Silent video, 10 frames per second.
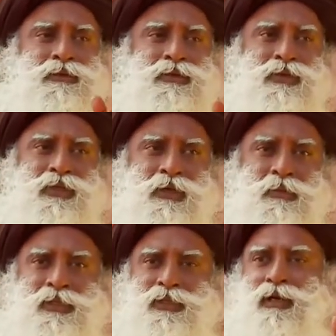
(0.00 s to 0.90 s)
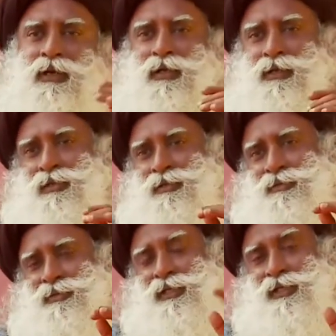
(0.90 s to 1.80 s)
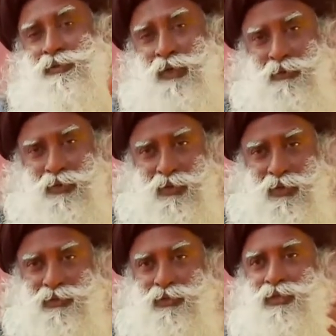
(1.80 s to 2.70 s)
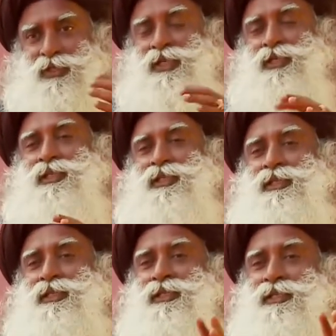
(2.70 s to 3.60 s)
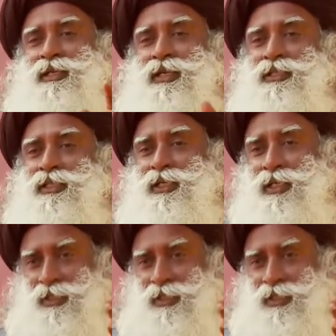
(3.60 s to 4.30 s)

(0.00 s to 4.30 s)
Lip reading: Surya Namaskar, and there's one more called Surya Shakti, these are country